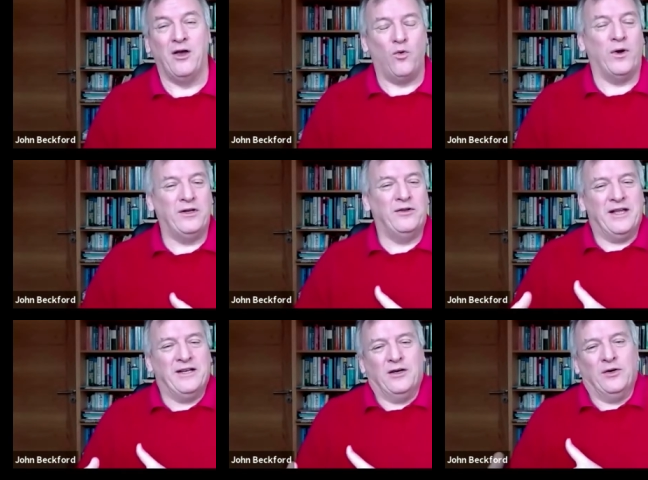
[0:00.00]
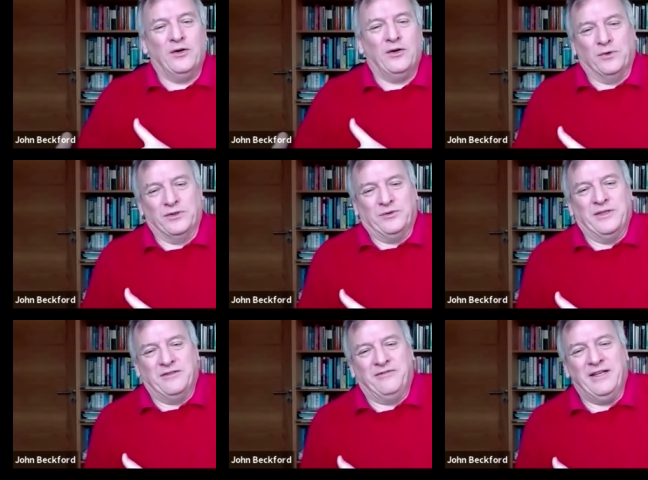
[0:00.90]
When you then go and want to
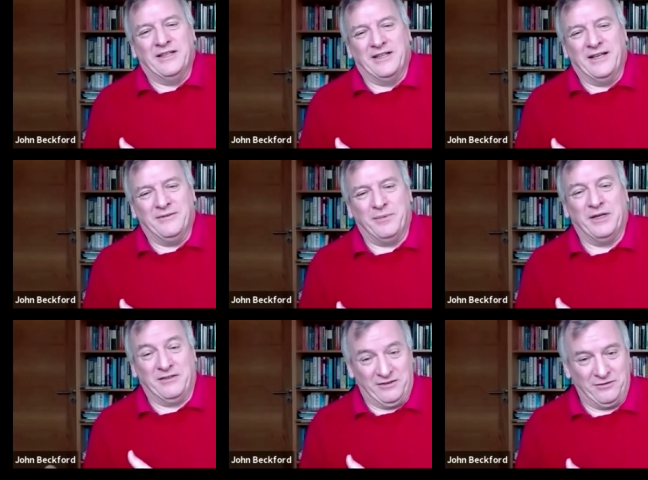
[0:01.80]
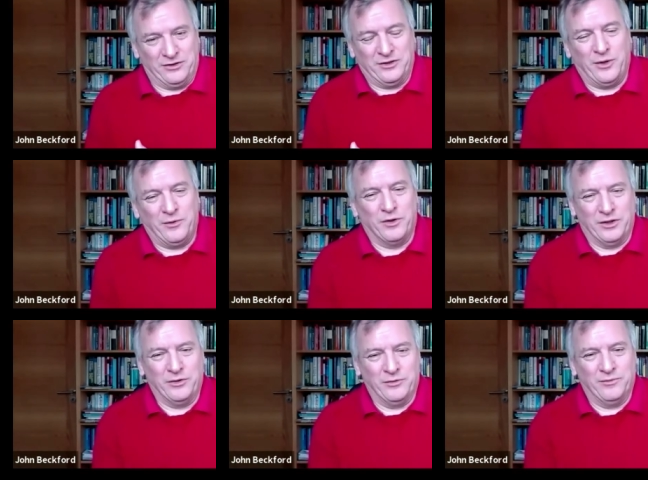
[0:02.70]
intervene in it because it's not doing what
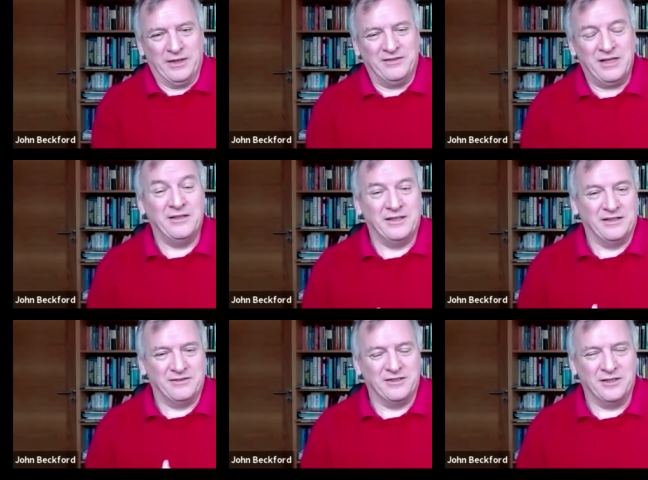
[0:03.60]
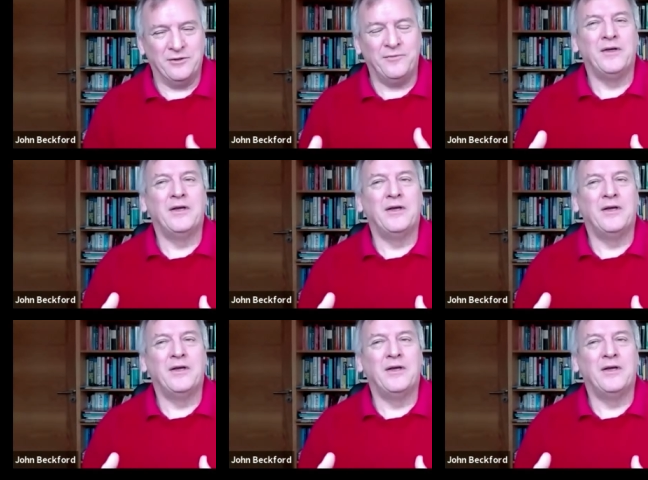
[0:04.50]
you intended it to do,